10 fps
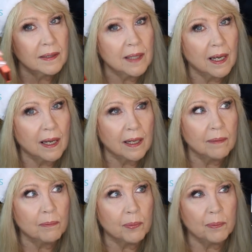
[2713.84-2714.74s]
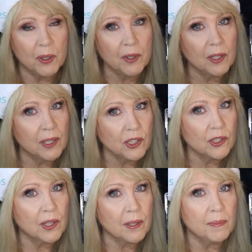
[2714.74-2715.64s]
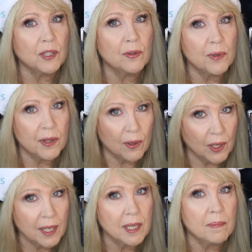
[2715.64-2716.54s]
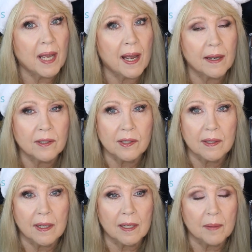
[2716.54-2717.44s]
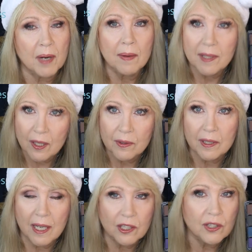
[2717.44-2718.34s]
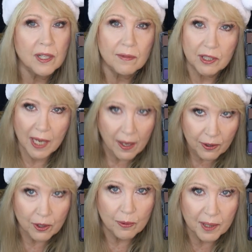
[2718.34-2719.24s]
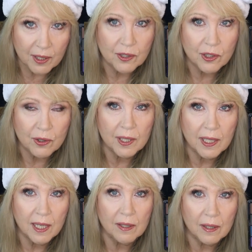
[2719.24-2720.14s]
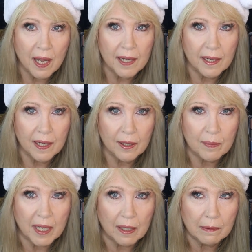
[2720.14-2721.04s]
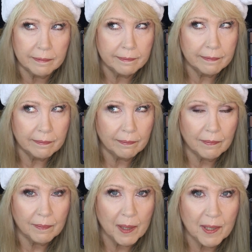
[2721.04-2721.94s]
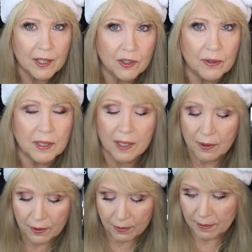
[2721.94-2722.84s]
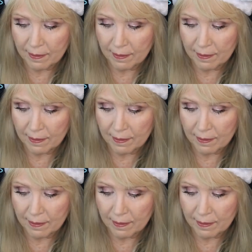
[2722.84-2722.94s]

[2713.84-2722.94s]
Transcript: Beautylish is going to be doing their Lucky Bags, and I probably don't, I shouldn't even tell you because you're going to get in line ahead of me. Maybe I shouldn't tell you.